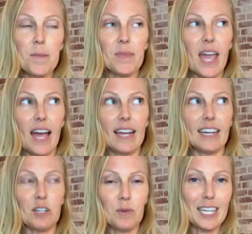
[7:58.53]
And I
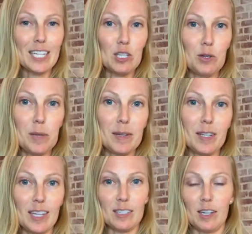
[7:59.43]
don't want to get too deep into talking